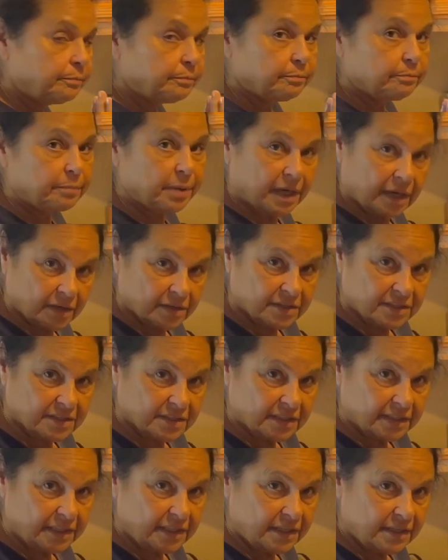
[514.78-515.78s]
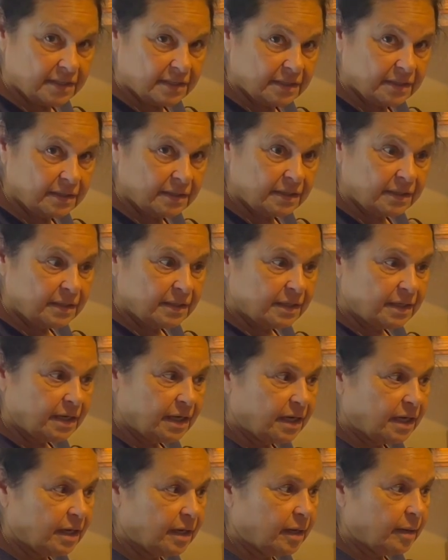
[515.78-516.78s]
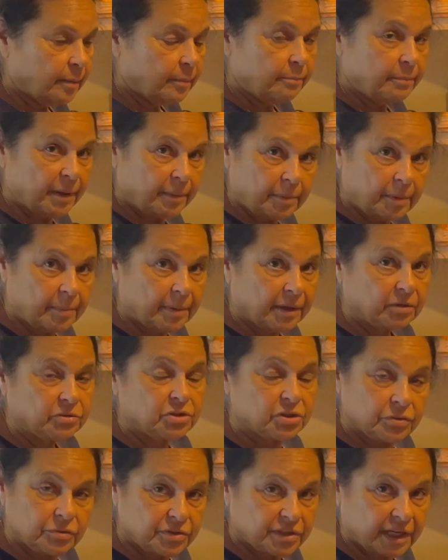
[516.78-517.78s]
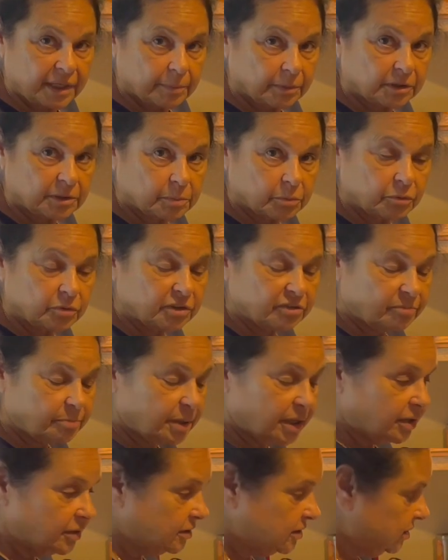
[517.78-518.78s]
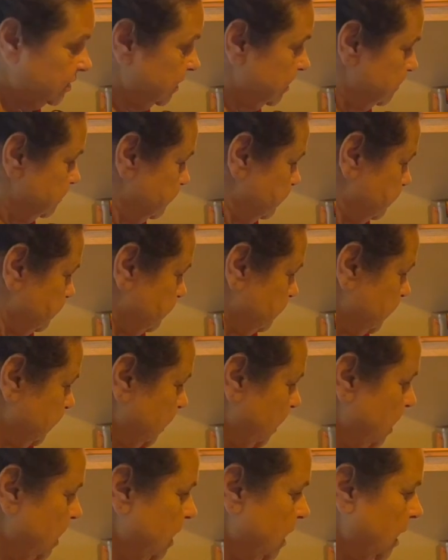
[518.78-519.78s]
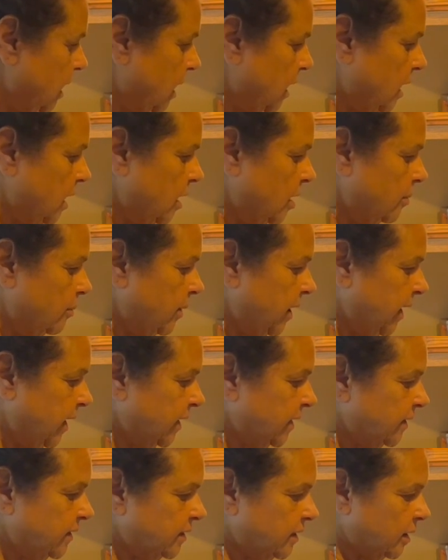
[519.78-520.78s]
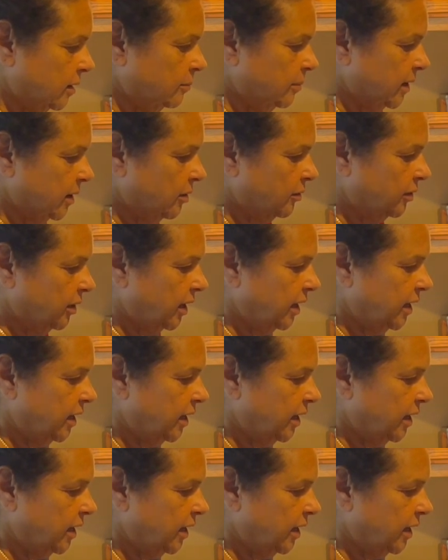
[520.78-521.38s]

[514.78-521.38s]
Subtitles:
parsley, maybe about 2 tablespoons of parsley. Added about